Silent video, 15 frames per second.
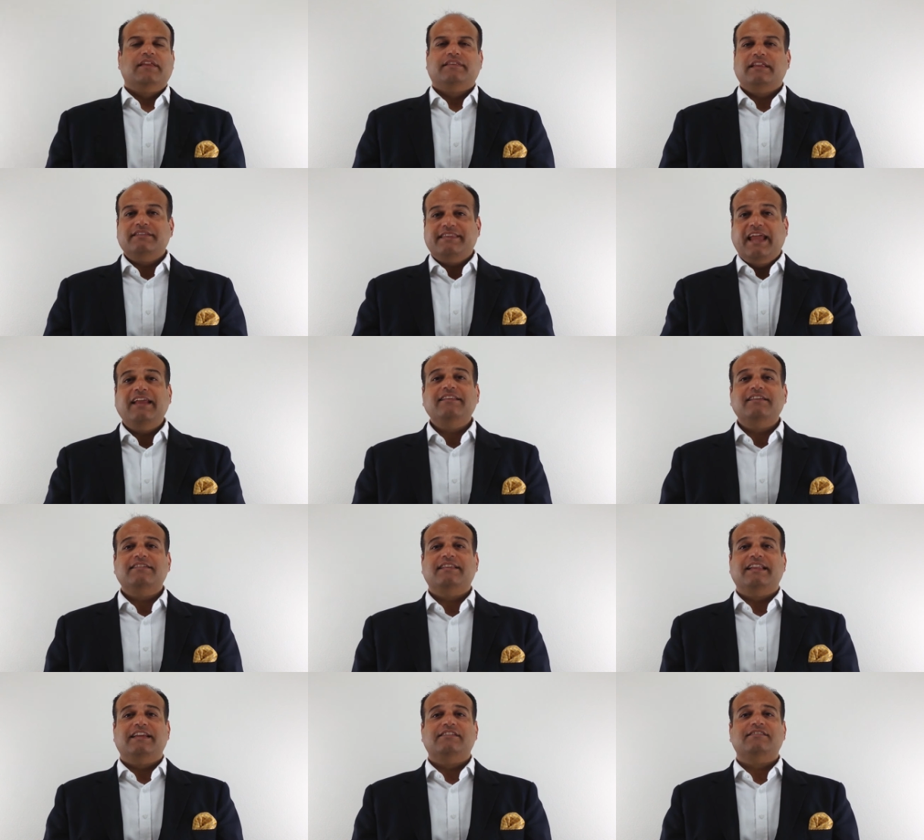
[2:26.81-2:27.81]
Then take
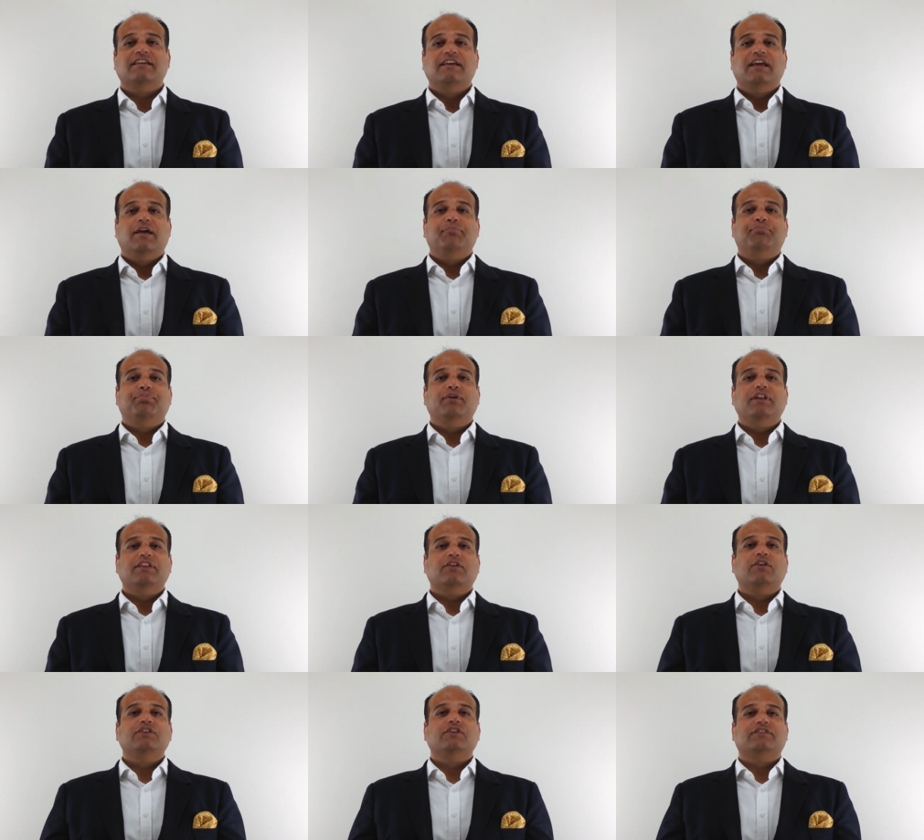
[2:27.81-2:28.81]
this list and put
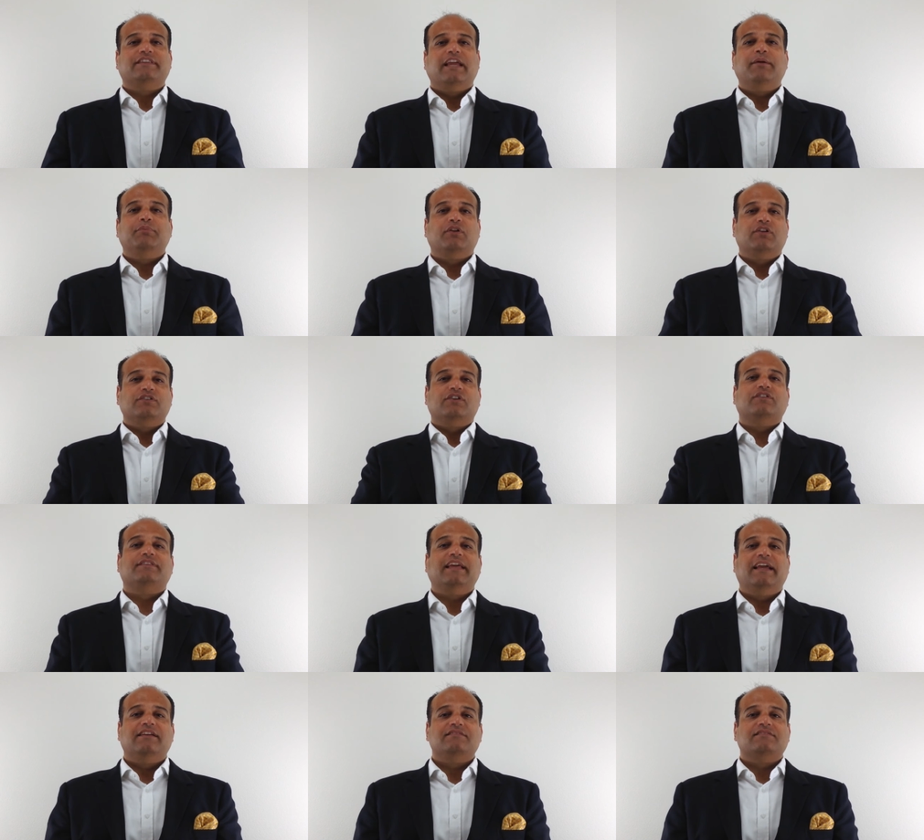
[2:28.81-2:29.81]
it on your table, on your
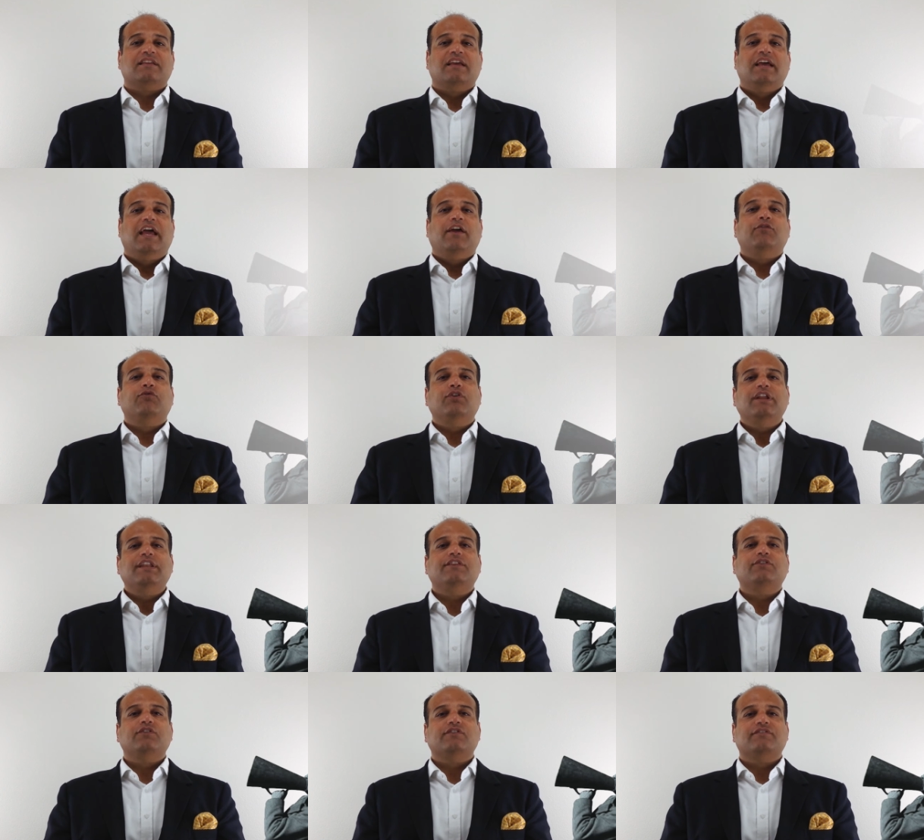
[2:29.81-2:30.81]
desk, and read
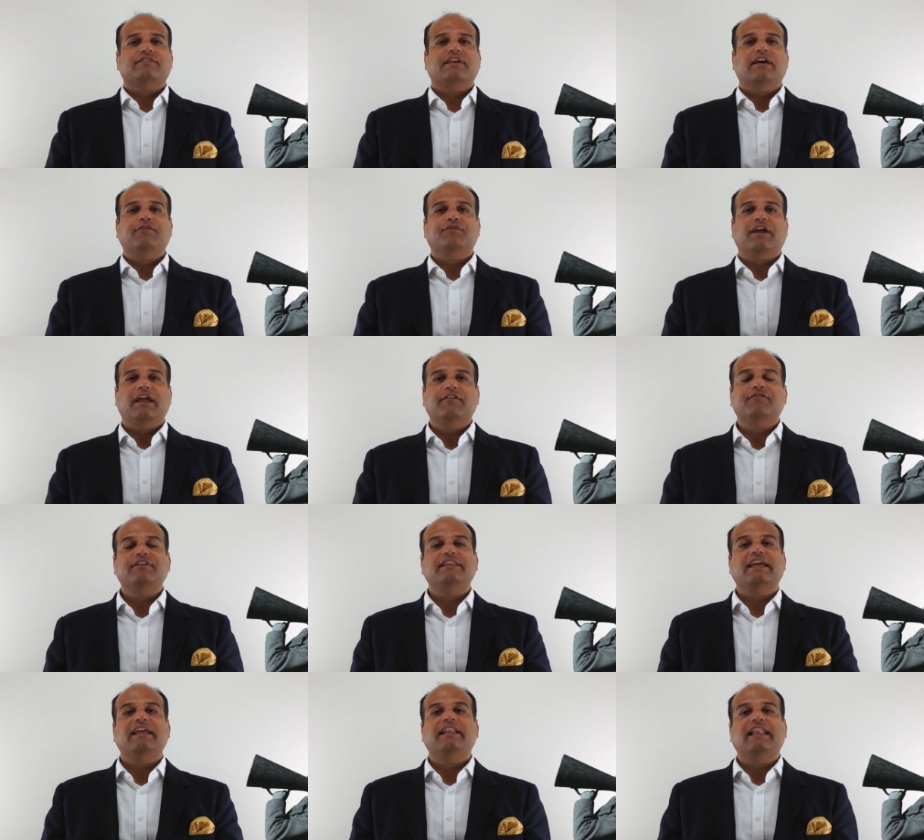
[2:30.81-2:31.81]
it to yourself every
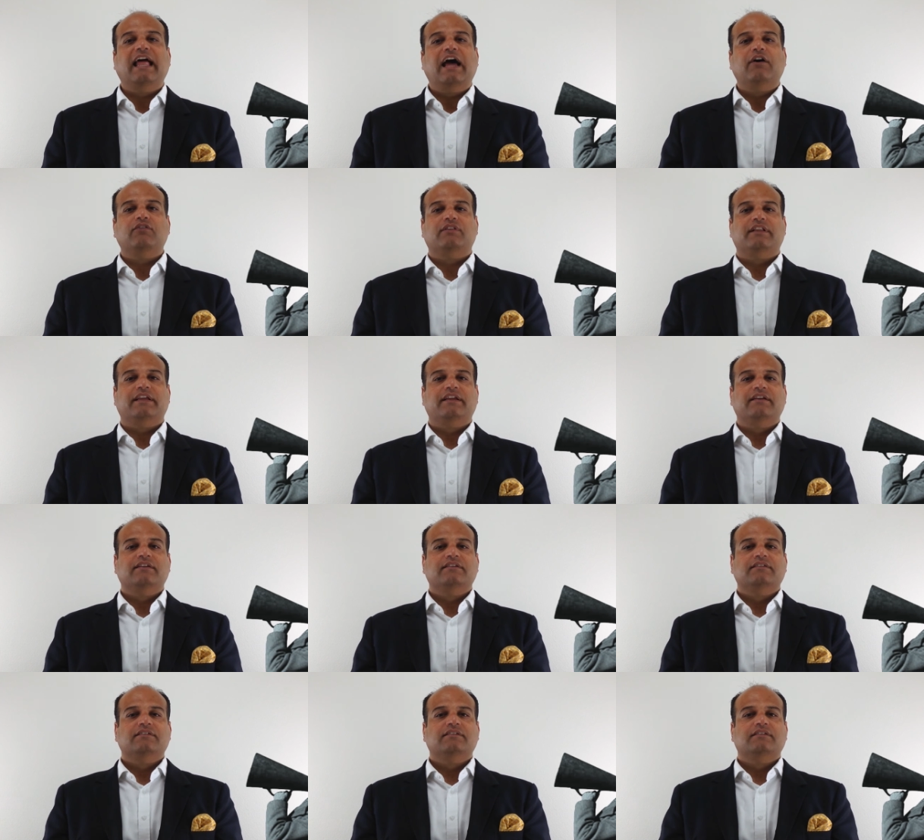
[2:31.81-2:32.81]
day loudly.
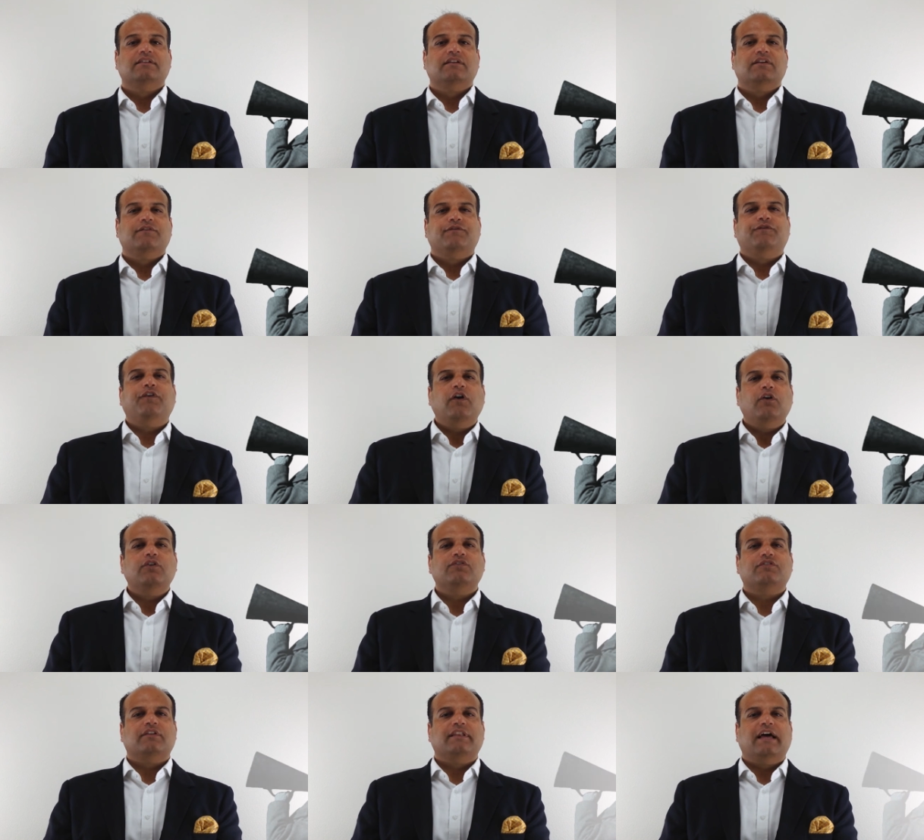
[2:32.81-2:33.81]

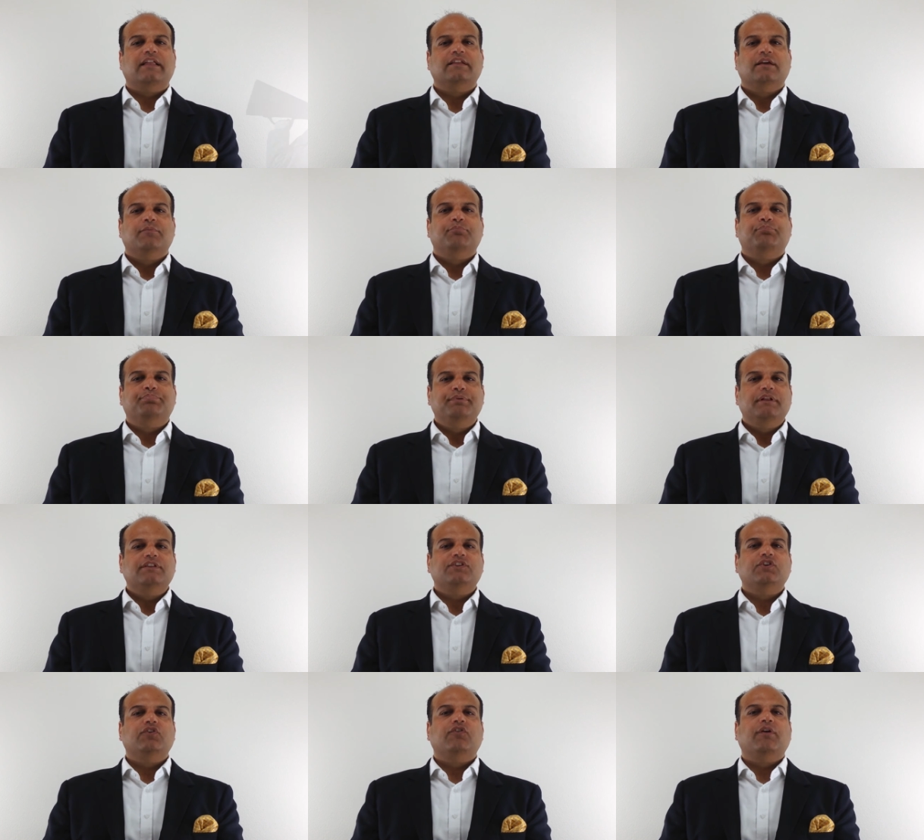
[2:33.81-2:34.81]
Focus on that.
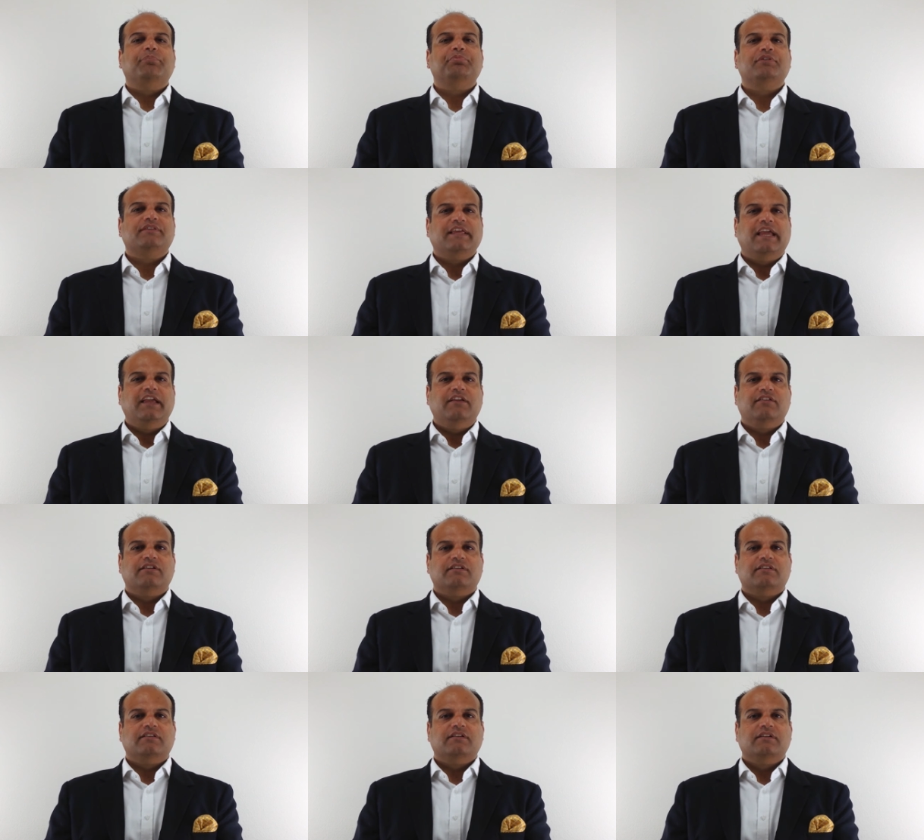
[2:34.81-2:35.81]
Build your reputation.